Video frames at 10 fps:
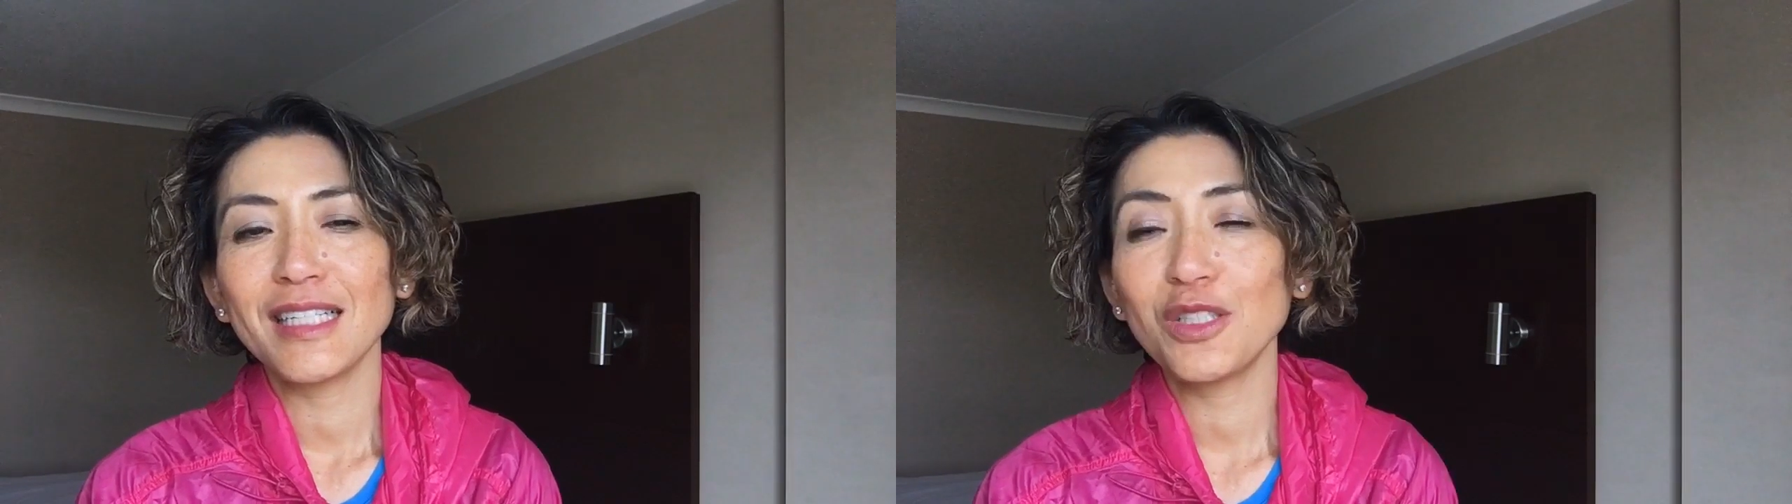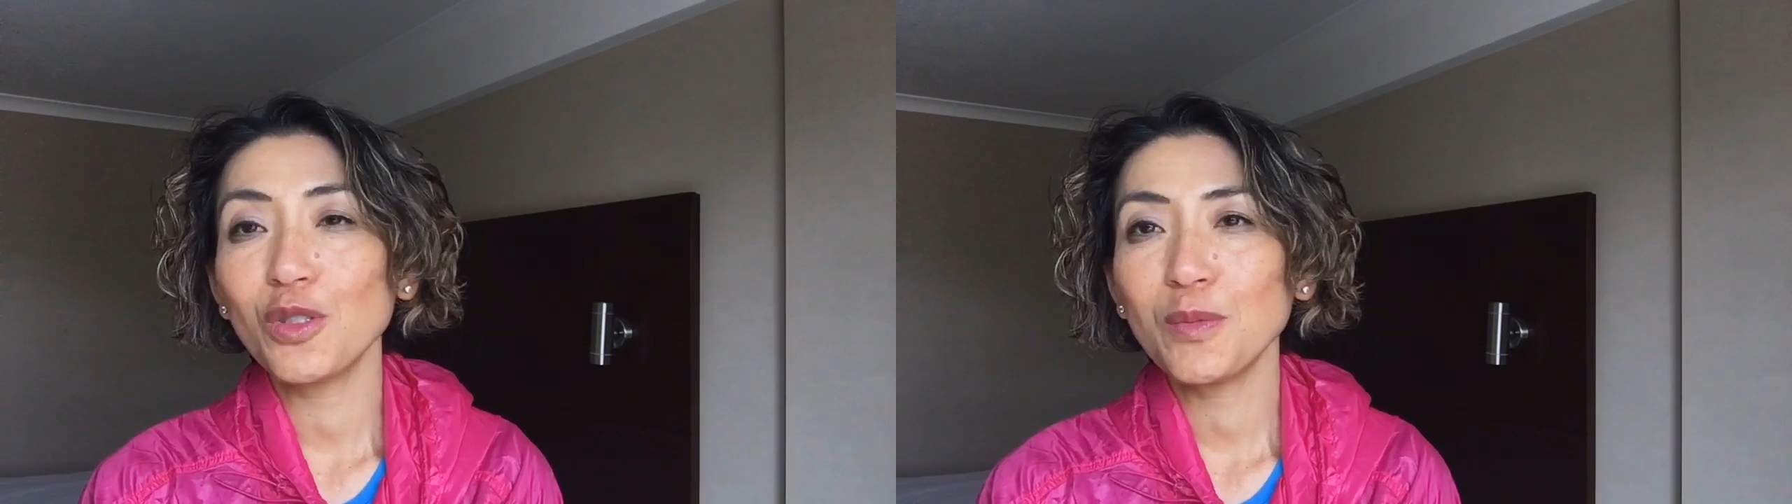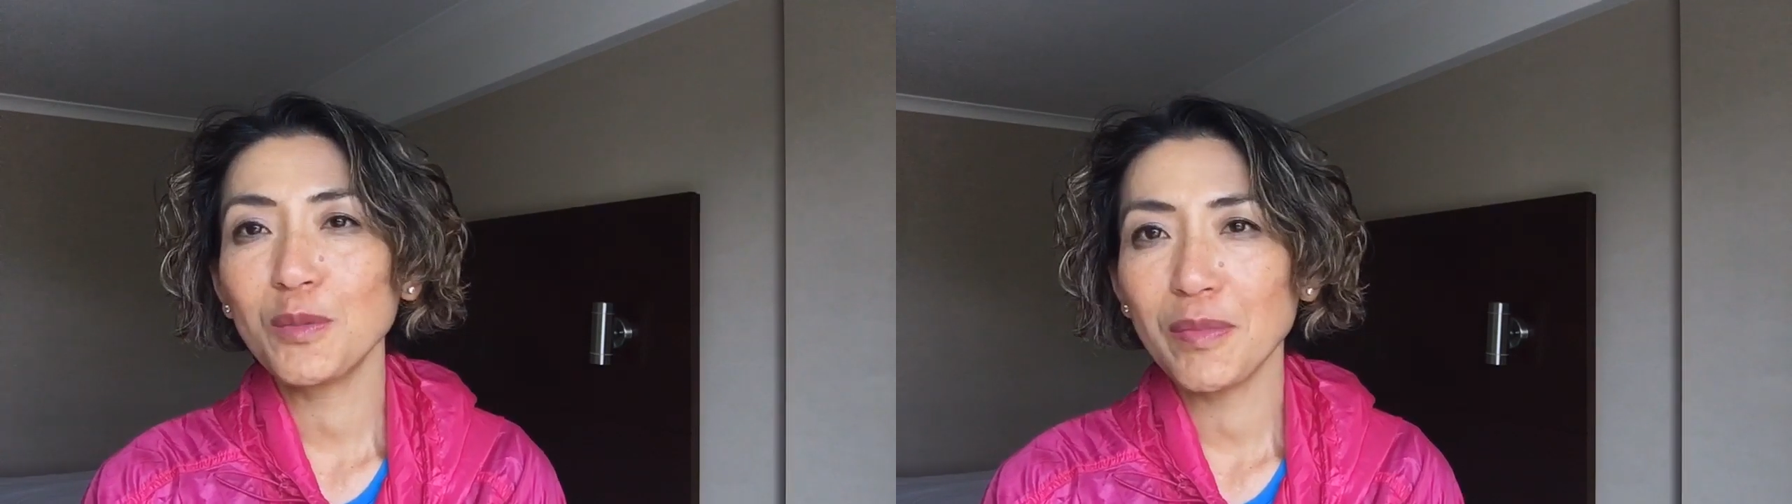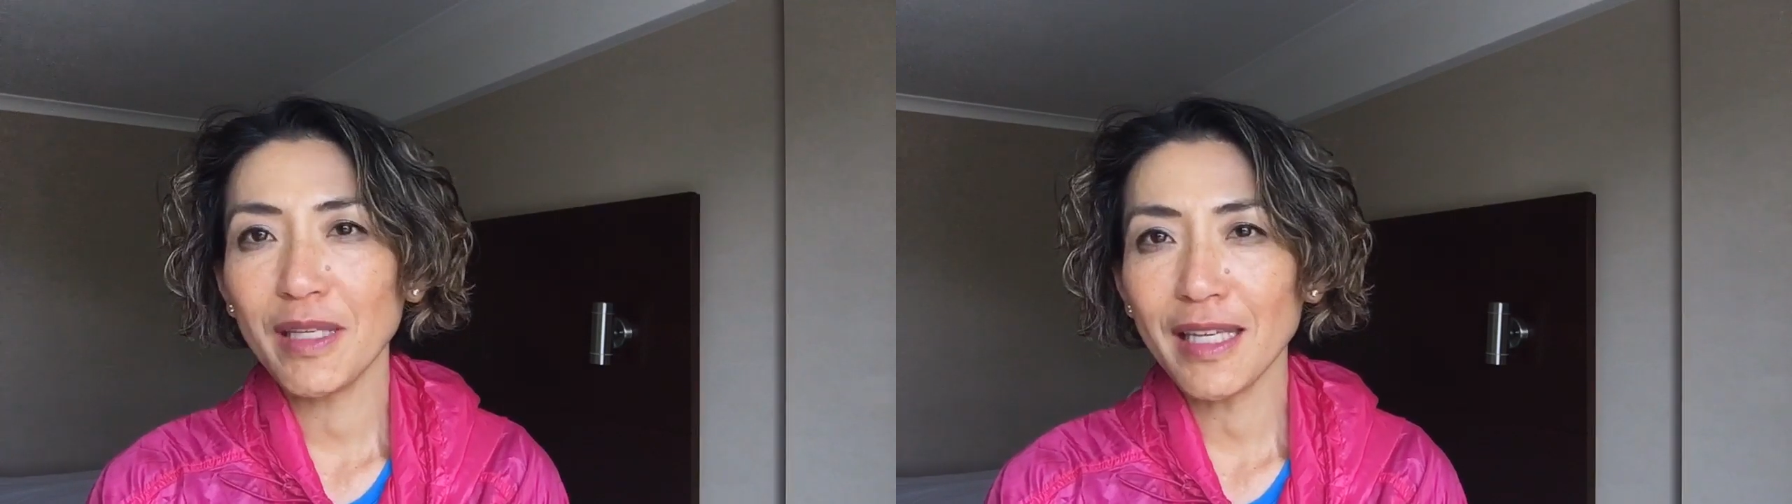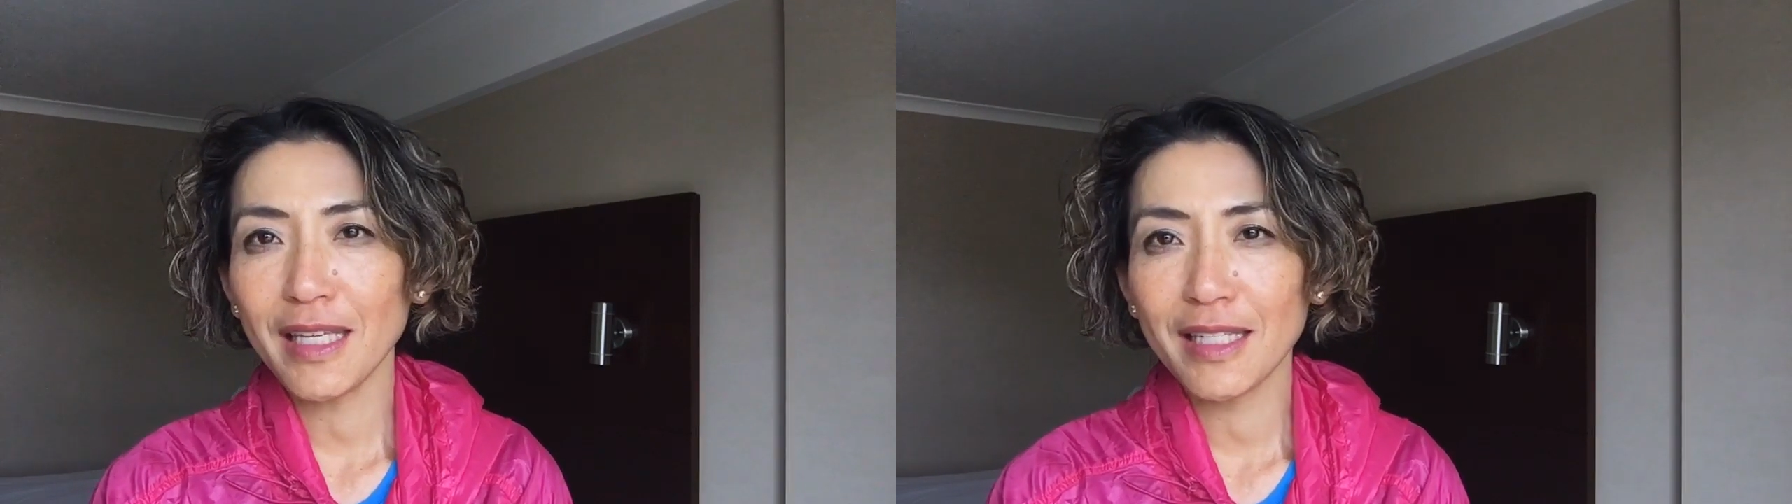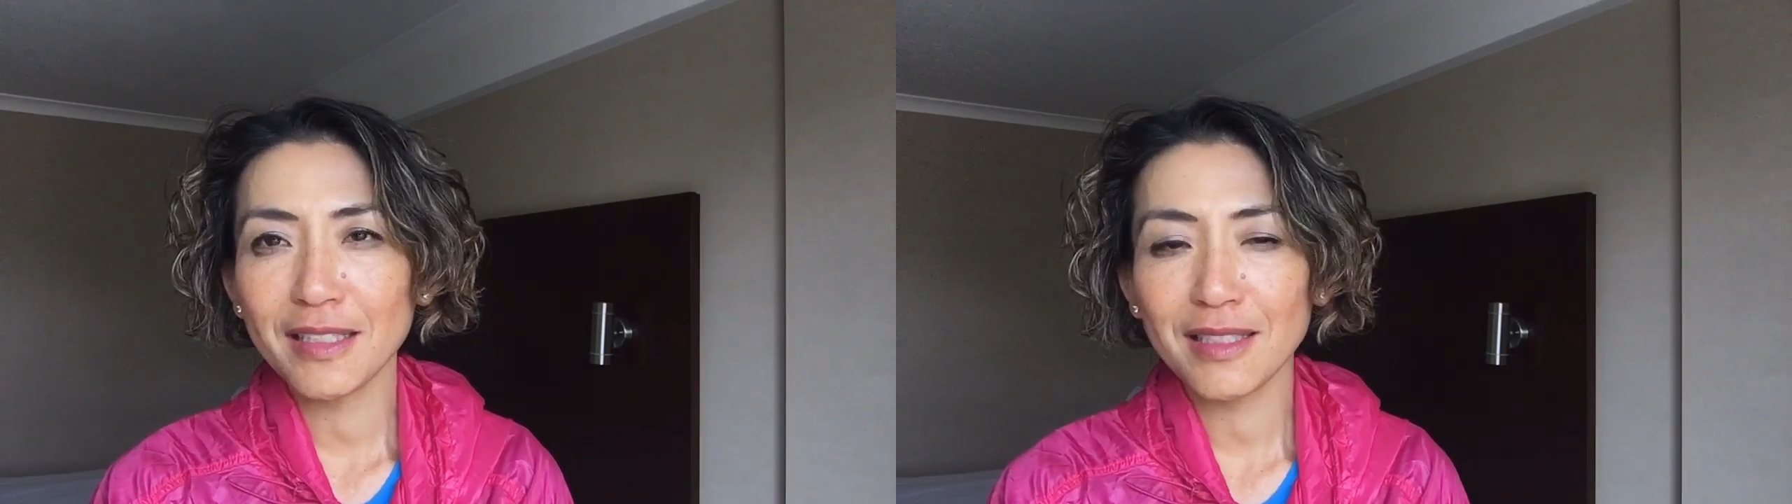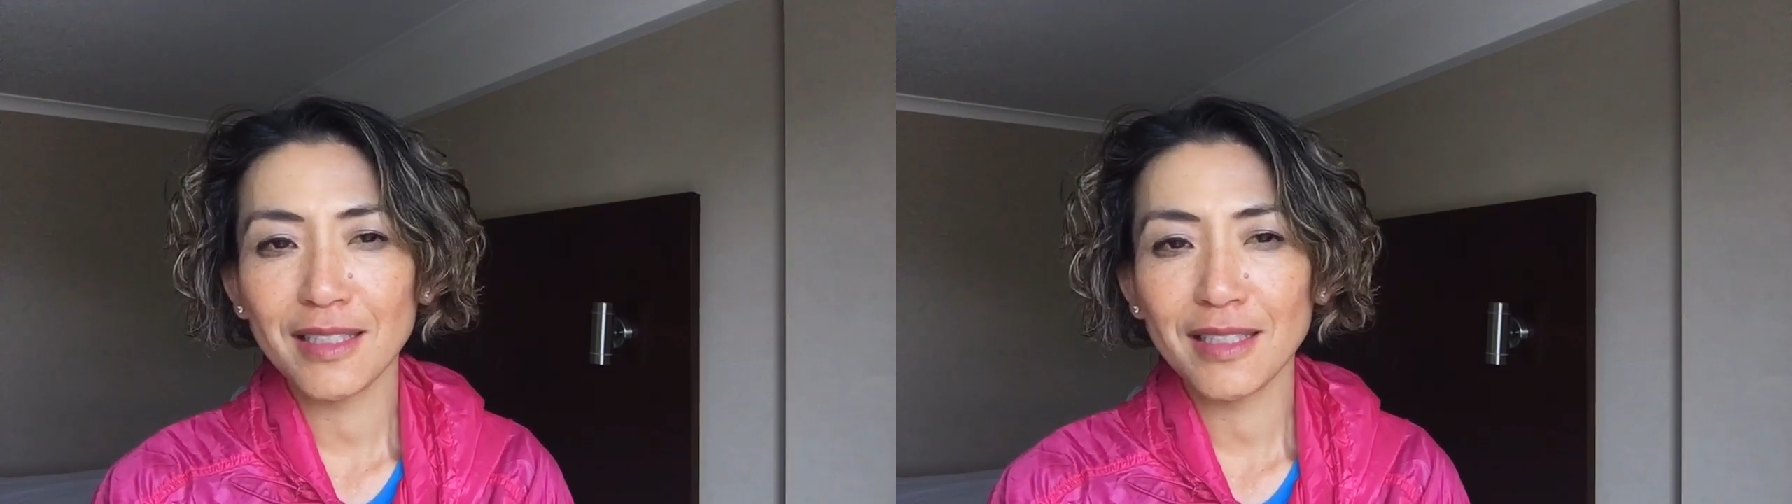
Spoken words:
human being